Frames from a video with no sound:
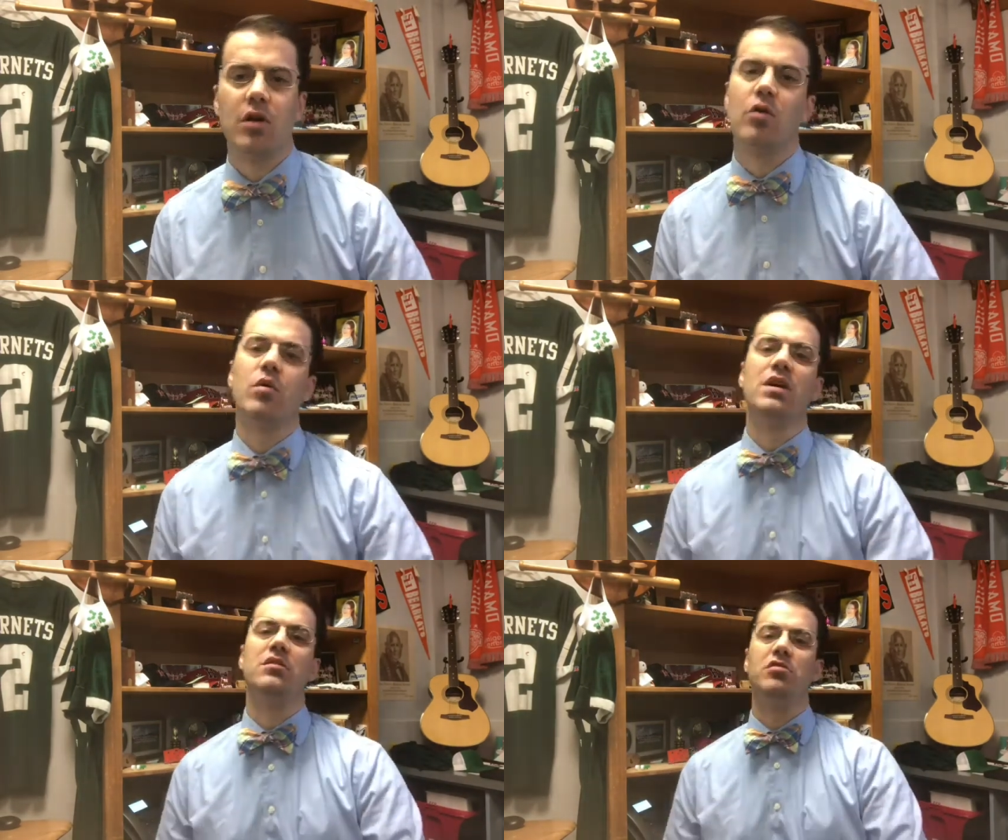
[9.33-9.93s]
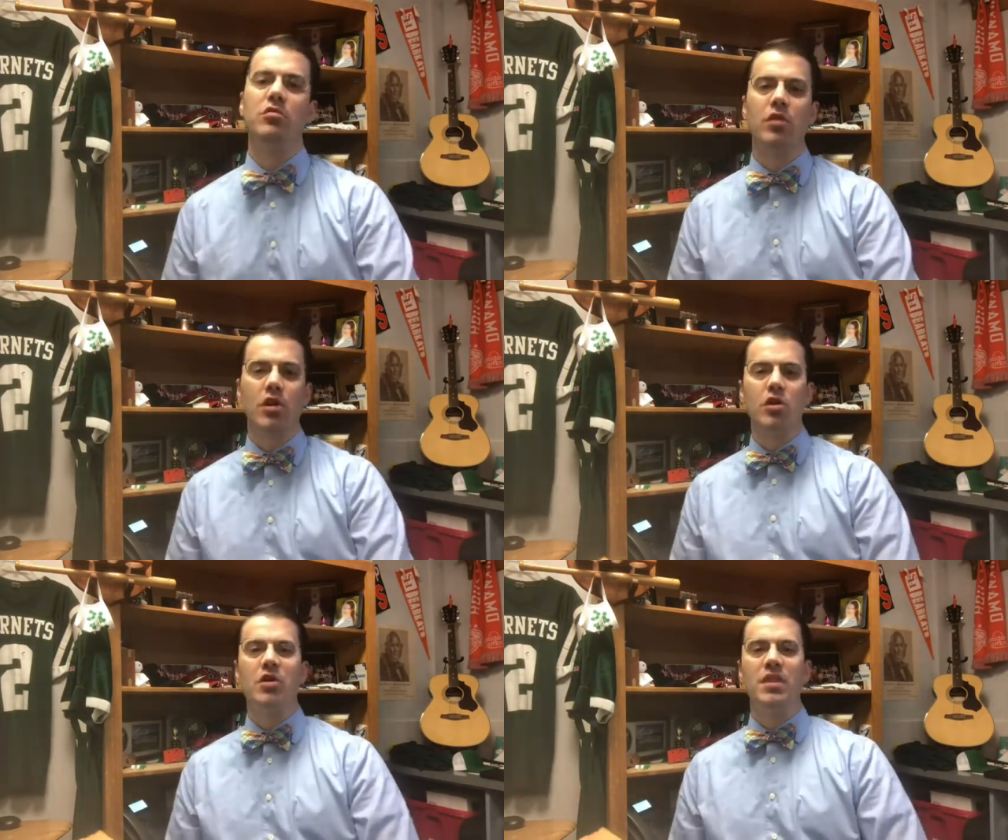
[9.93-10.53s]
going to
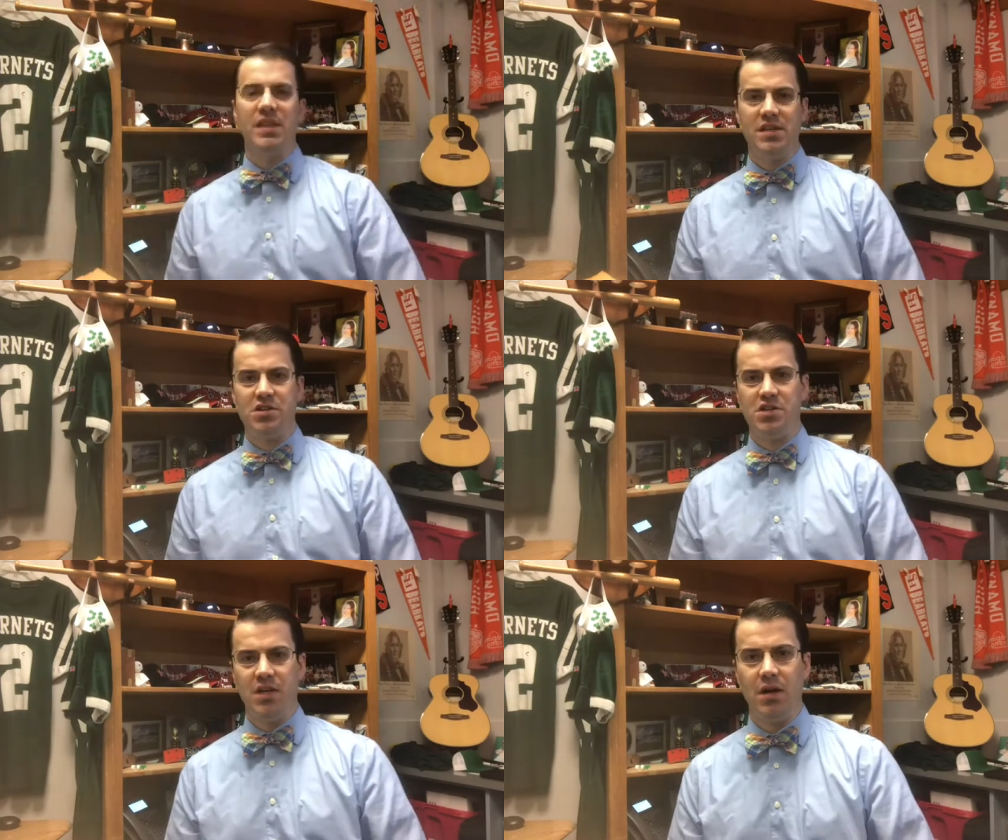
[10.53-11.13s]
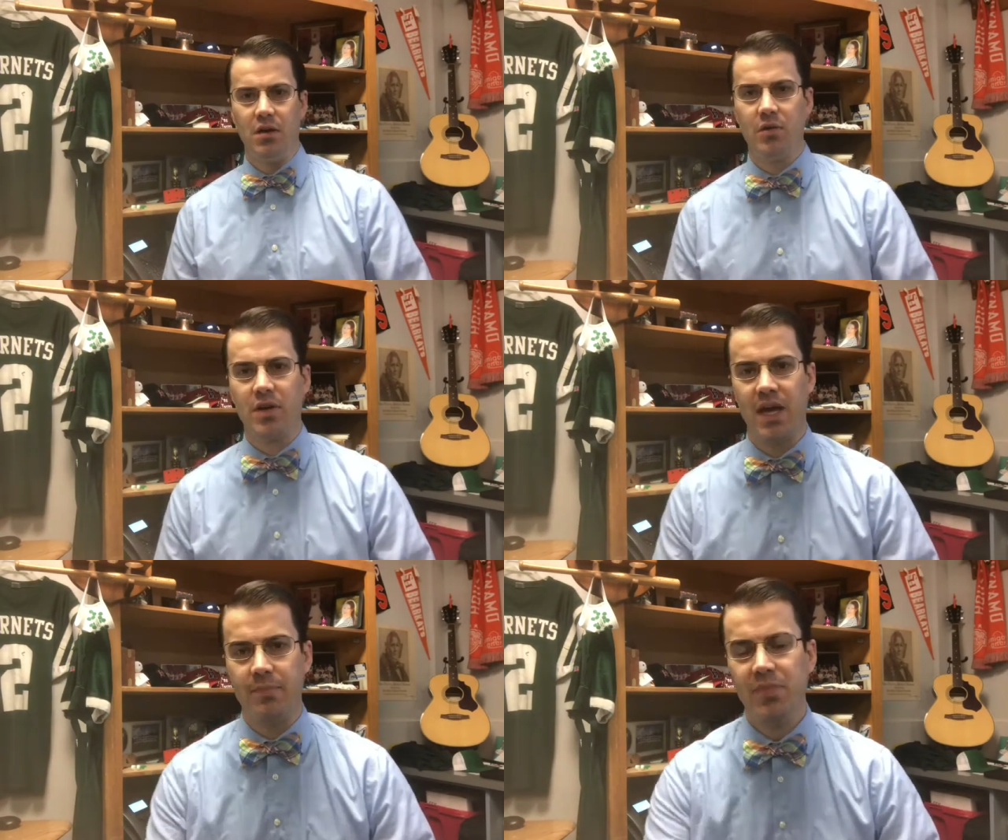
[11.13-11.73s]
learn this year,
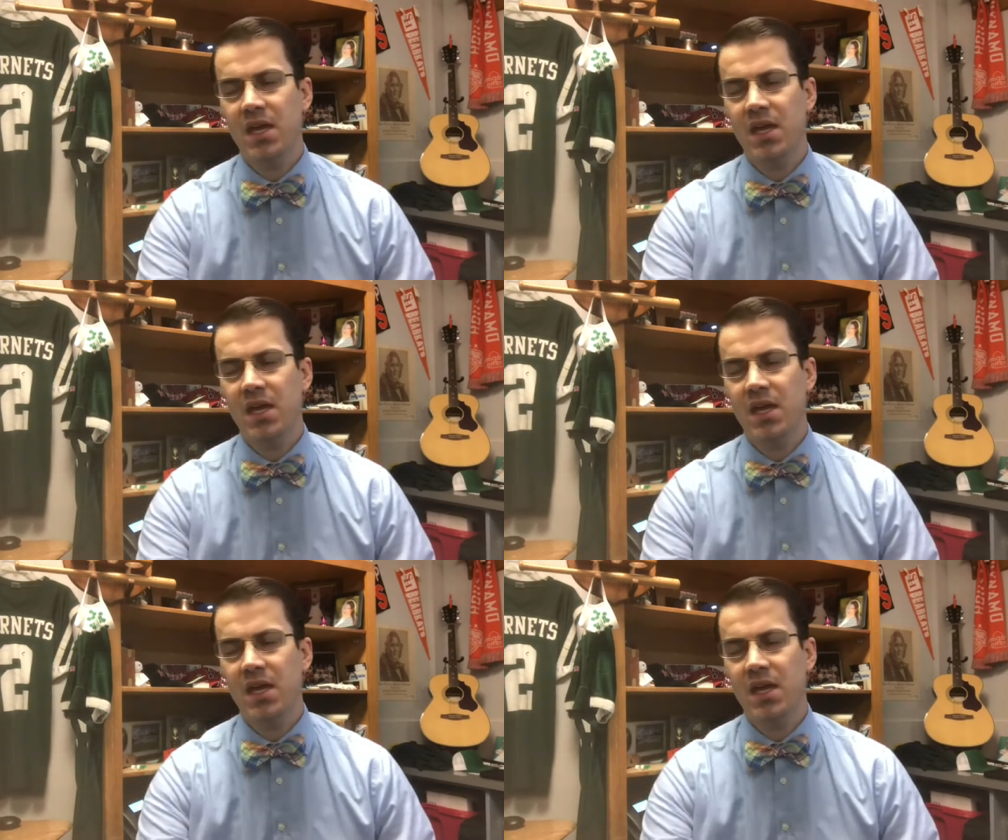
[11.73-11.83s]
okay?